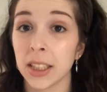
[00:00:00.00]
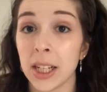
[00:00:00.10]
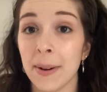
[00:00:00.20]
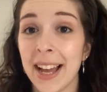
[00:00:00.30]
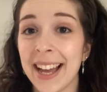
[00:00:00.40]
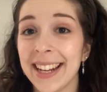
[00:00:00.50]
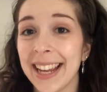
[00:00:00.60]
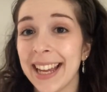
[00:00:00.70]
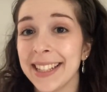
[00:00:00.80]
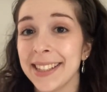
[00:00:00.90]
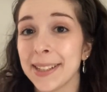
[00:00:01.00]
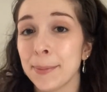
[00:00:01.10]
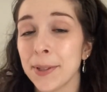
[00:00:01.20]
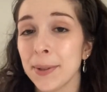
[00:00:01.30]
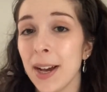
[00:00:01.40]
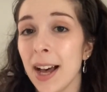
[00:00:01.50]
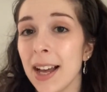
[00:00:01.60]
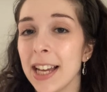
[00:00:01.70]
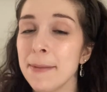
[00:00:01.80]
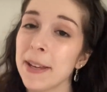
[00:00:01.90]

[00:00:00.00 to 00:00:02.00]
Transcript: Go ahead and subscribe